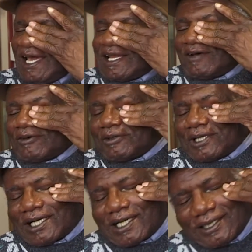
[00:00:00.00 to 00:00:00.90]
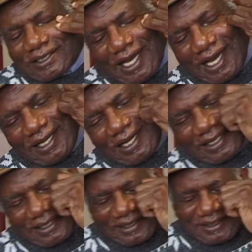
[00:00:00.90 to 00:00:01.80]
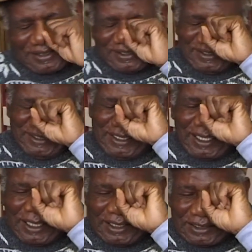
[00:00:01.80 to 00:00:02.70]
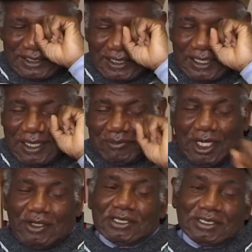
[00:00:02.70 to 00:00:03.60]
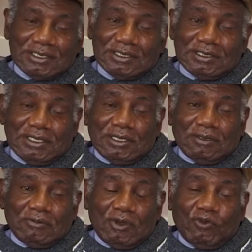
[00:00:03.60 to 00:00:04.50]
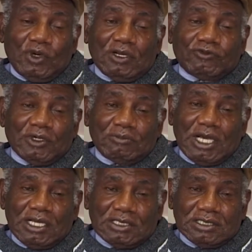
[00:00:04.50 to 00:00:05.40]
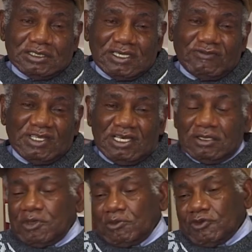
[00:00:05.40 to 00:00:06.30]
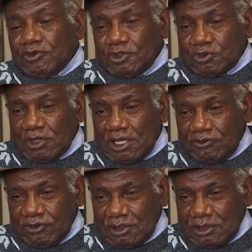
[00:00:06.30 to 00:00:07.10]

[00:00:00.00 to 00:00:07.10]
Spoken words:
worked out either. Because I married in, from 1978, me and my first wife,